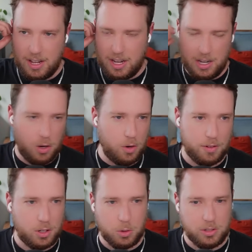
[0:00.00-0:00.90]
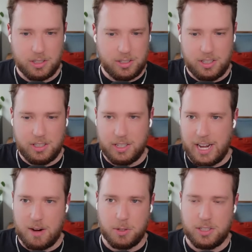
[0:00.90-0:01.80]
over the course of the season,
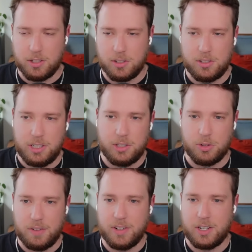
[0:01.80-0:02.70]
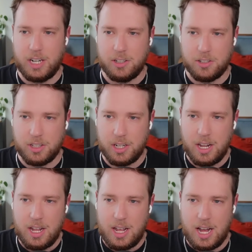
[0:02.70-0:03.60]
we start to see TreyVeon Henderson
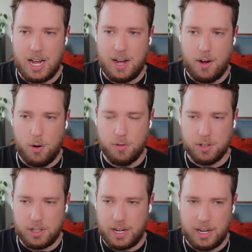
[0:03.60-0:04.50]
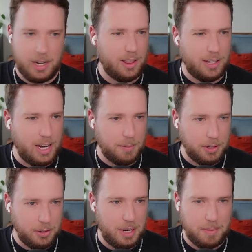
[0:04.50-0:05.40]
over kind of, Cameron,
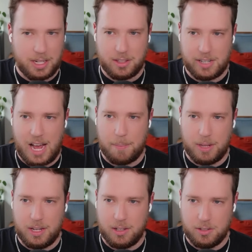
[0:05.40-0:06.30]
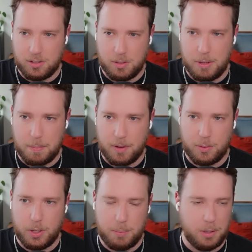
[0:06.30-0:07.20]
you named it at the top, and this is going to be a
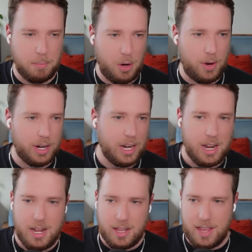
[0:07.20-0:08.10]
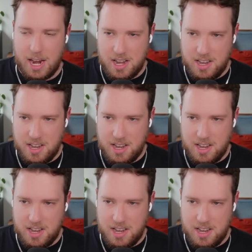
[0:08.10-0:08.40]
perfect way to put a bow on it. That